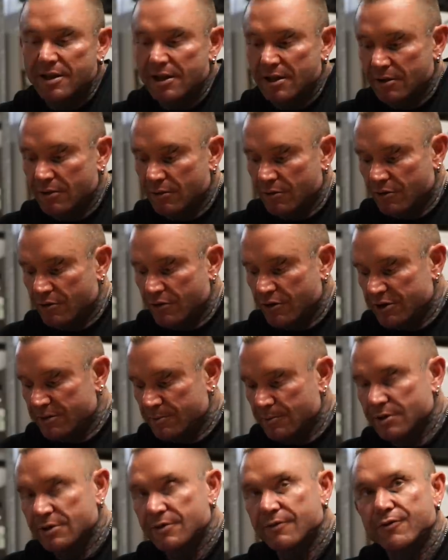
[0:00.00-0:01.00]
that little
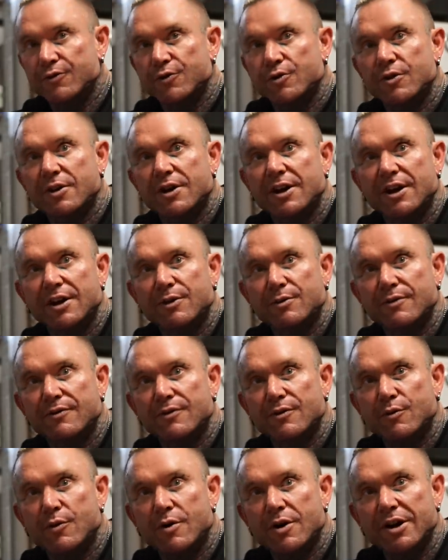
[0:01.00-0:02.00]
Christmas fruit cake with
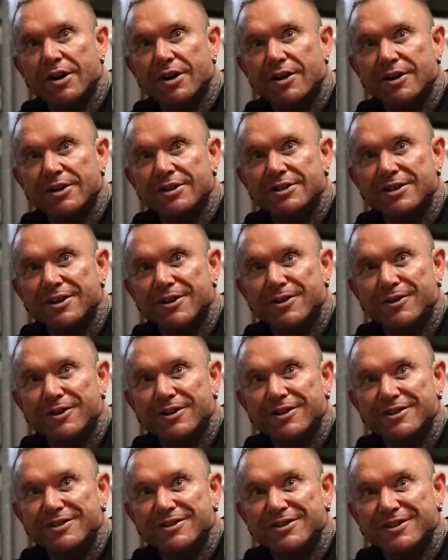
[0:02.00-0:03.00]
the white icing on
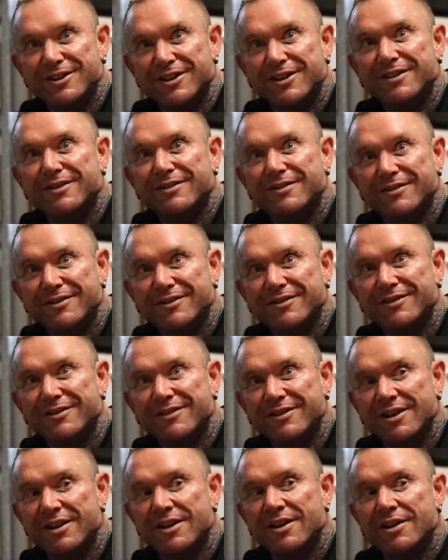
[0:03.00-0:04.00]
it. Yeah.
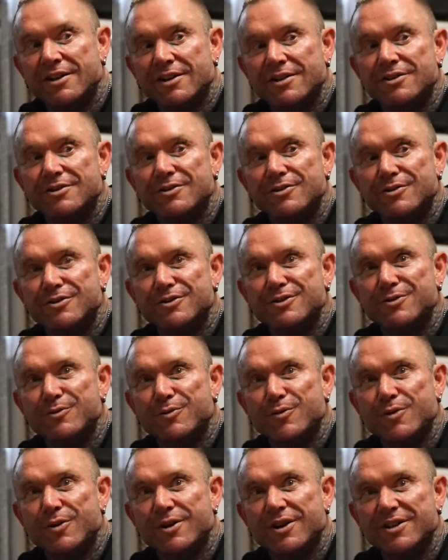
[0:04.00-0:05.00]
As soon as you
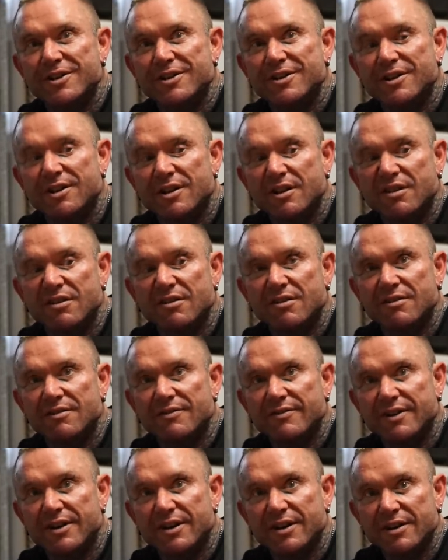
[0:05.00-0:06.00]
walk in, you're like, oh
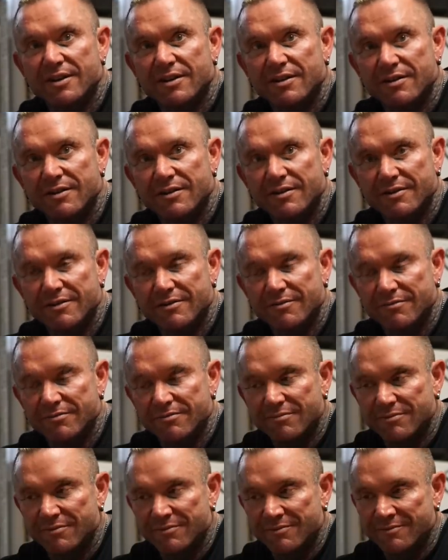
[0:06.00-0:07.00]
fuck.
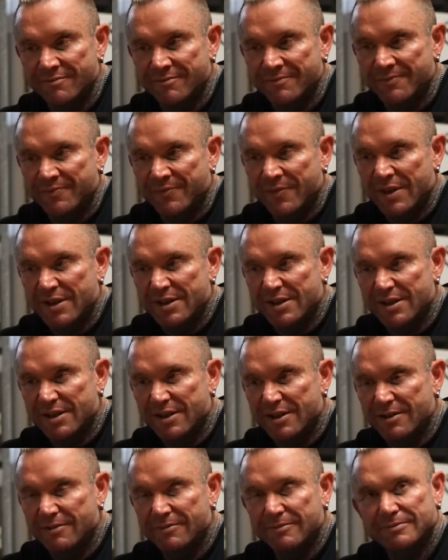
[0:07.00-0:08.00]
But I
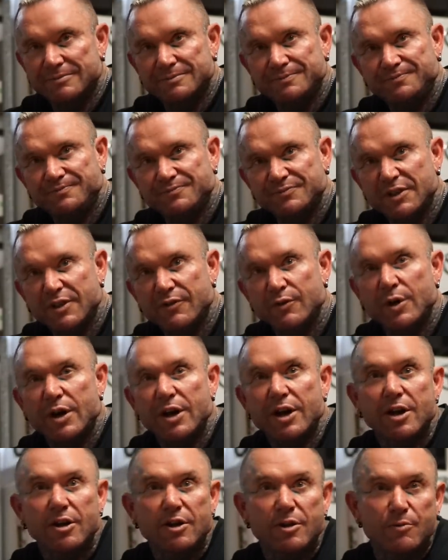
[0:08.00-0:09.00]
think. Yeah. Yeah. When I
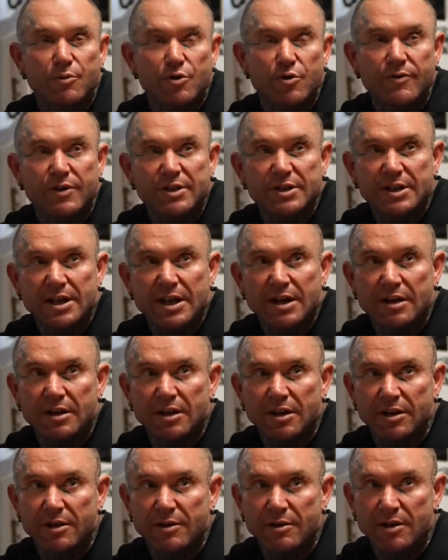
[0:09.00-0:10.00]
go to the movies now,
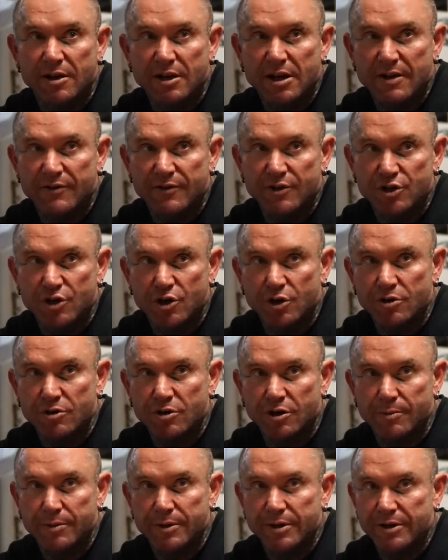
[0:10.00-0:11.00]
like I'd have a choc
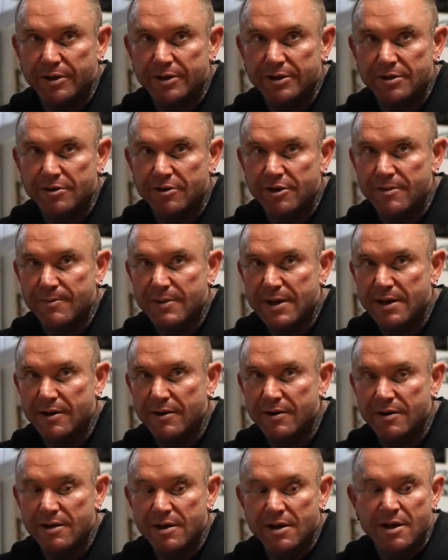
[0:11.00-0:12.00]
top and ice cream now,
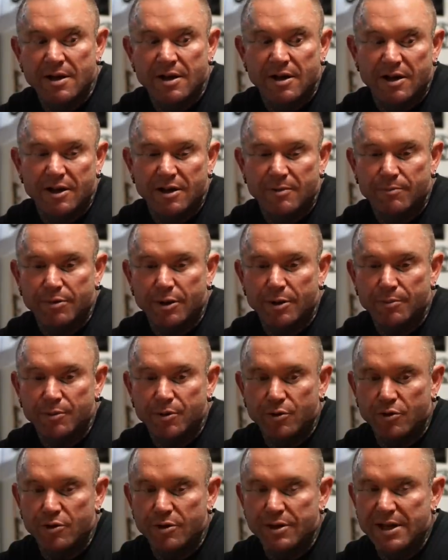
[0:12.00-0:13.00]
and
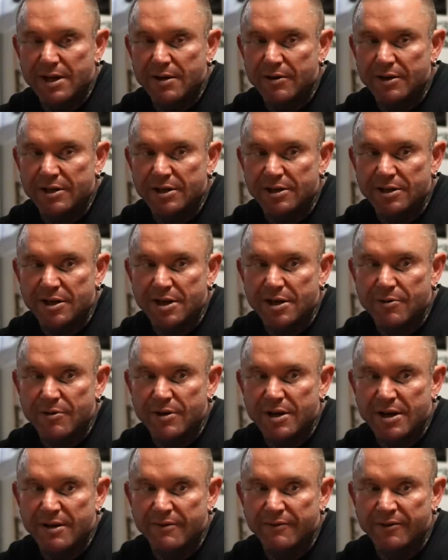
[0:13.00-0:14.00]
popcorn now. I just go
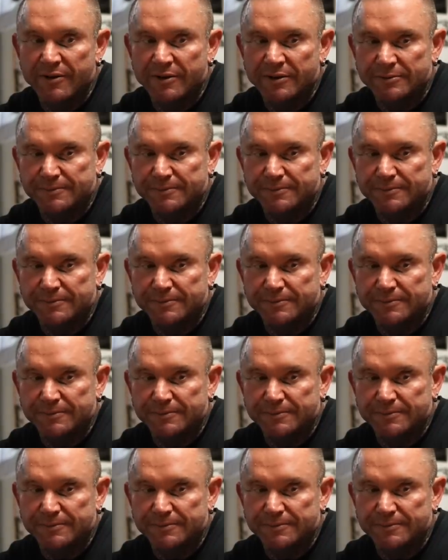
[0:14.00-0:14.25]
and have